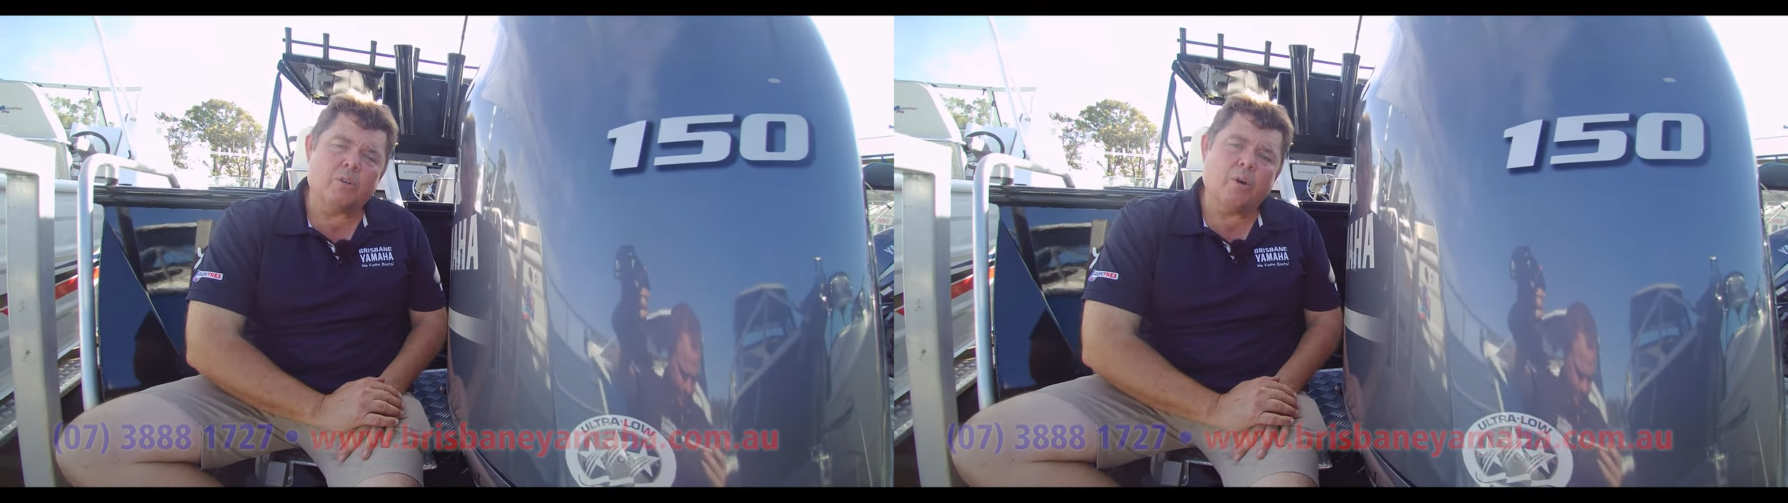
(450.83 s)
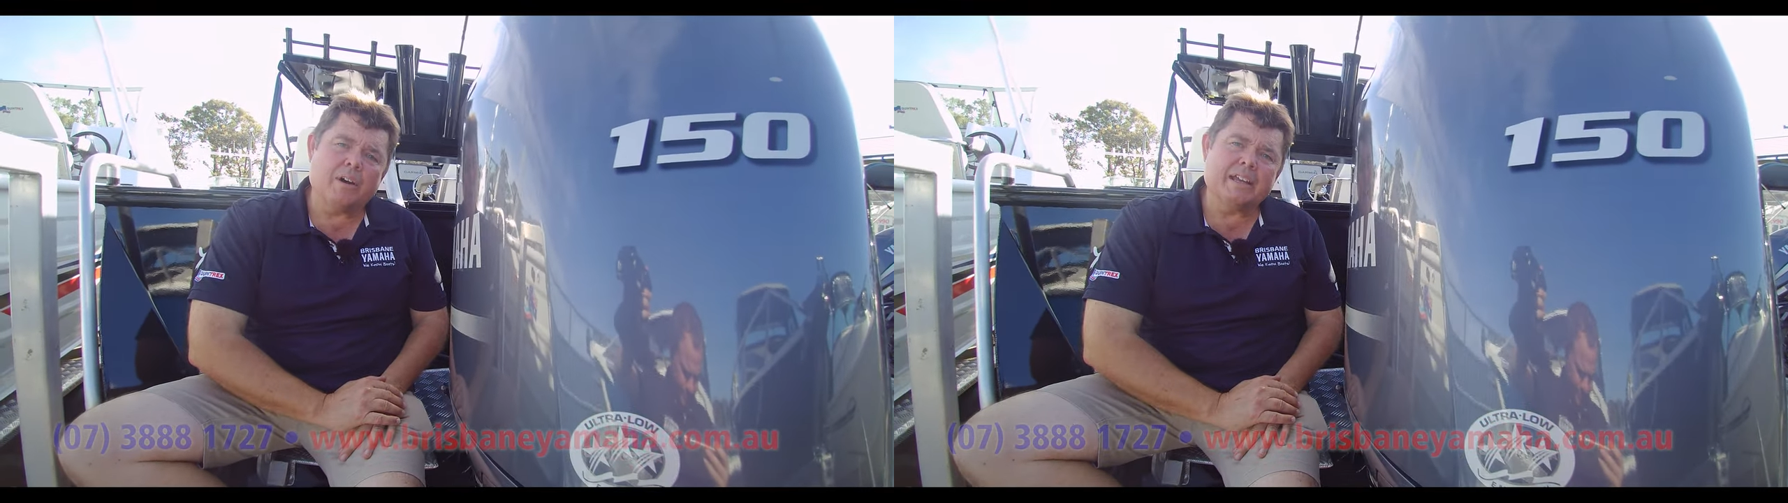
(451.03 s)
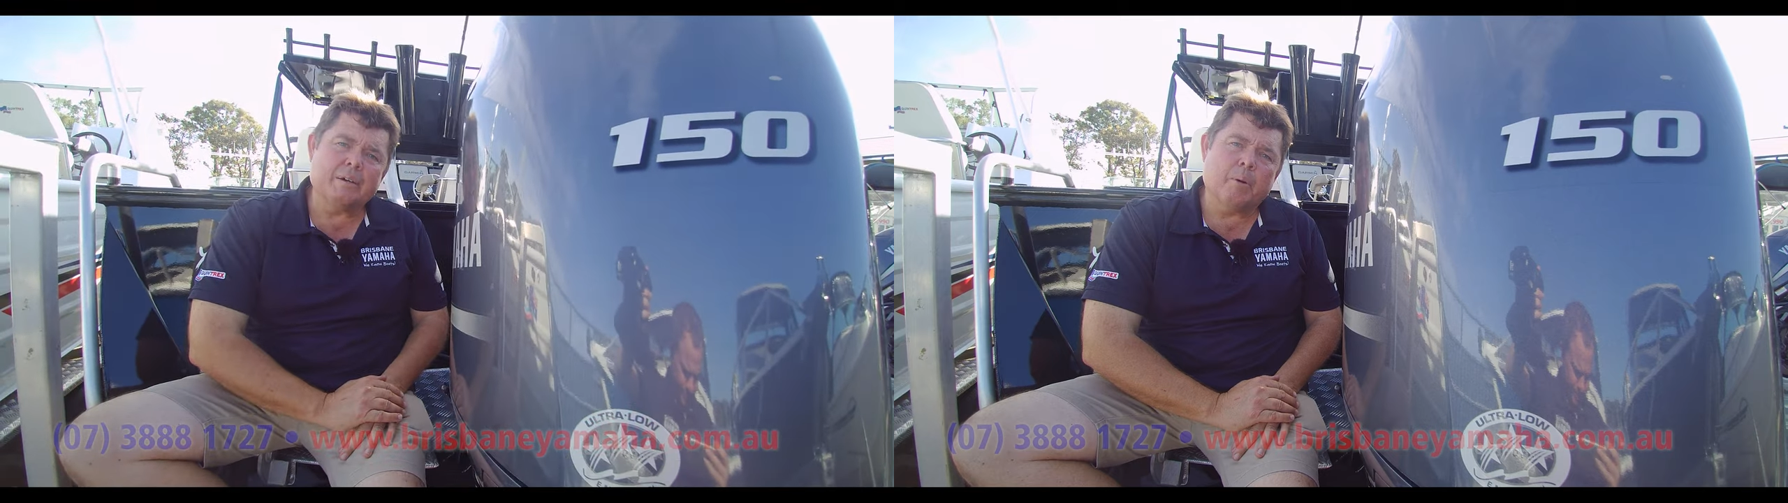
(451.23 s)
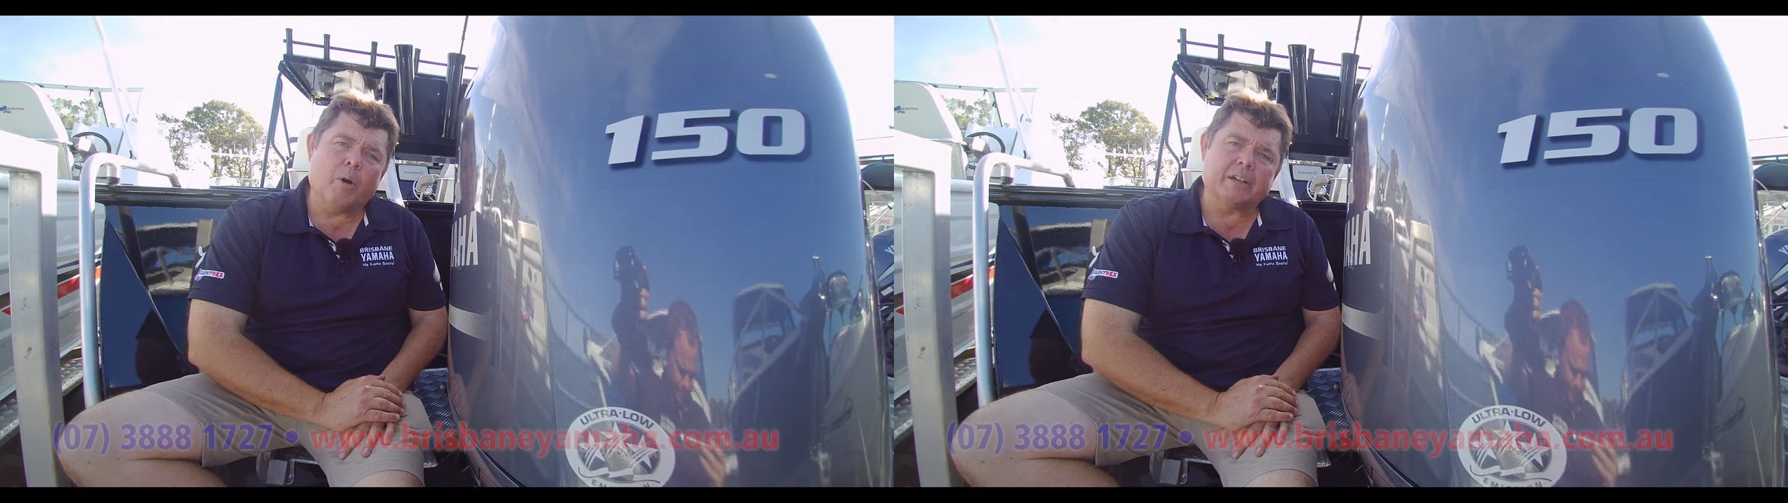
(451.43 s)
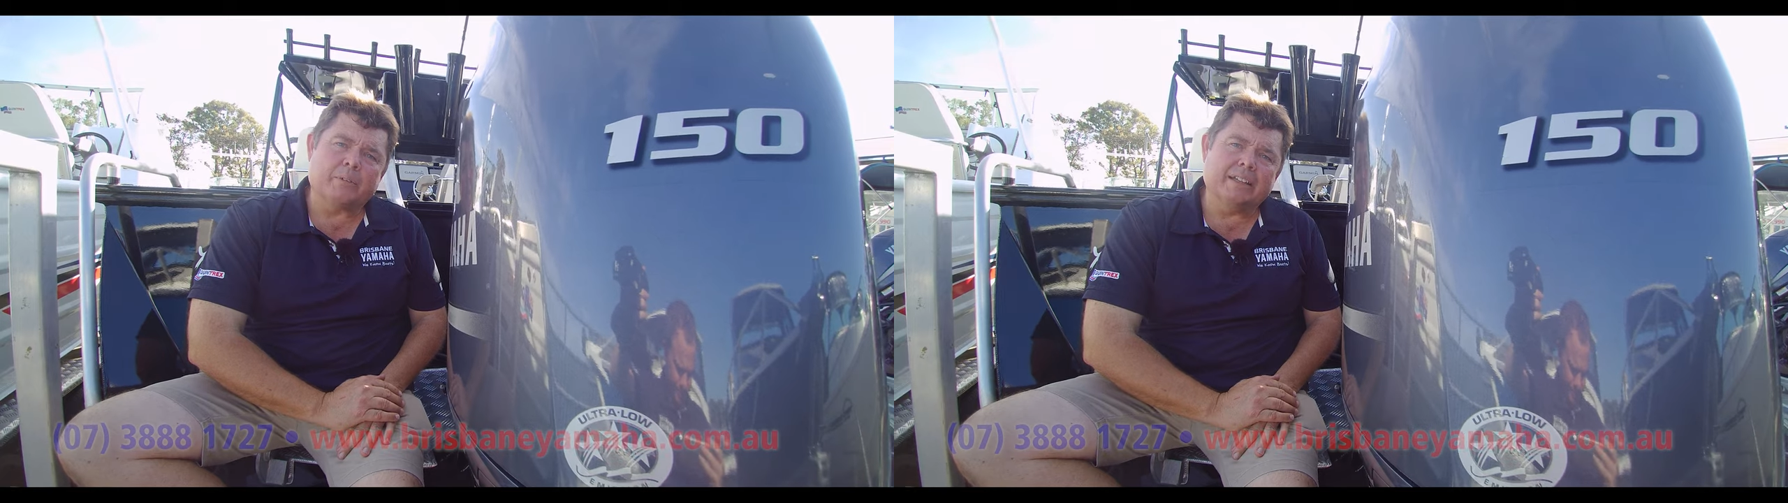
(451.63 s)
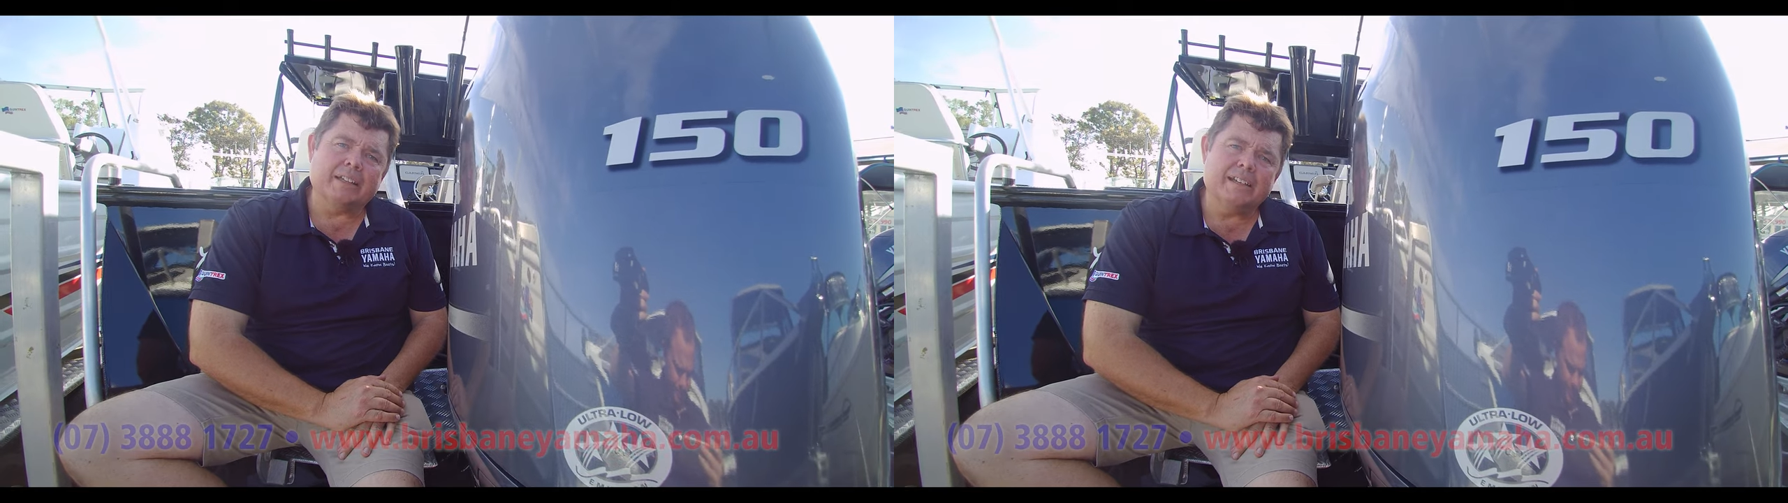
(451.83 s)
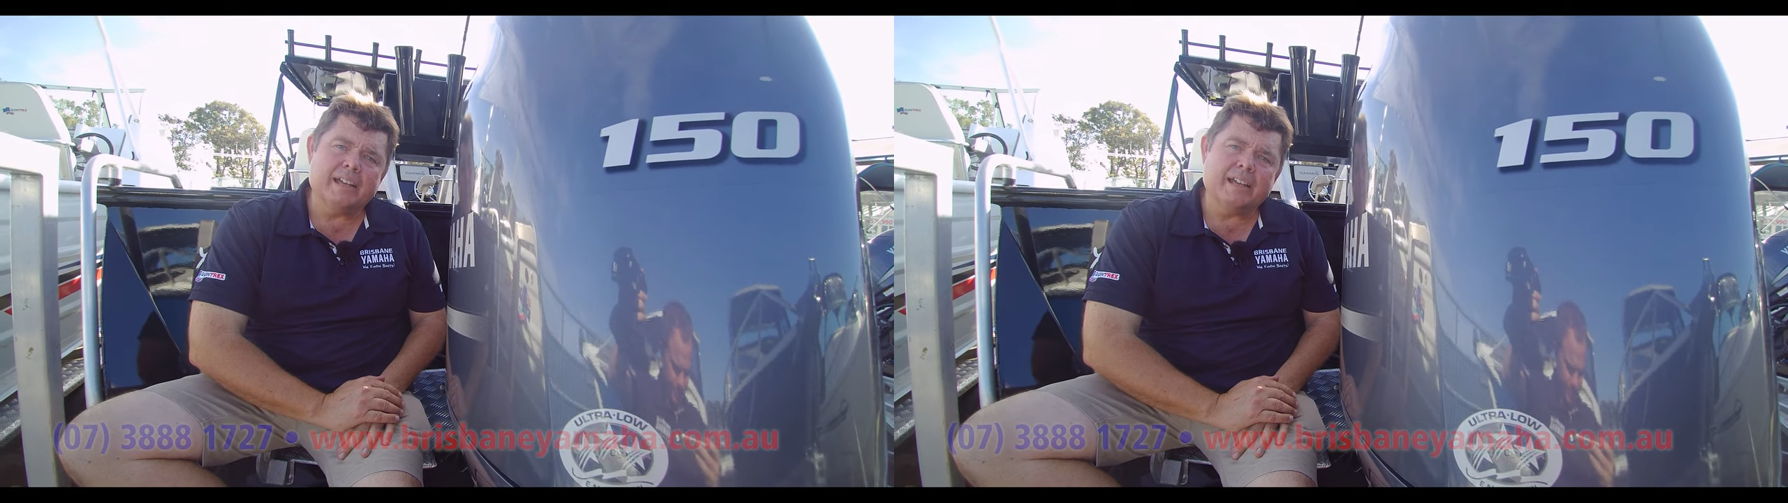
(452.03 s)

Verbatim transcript: riding a bike really.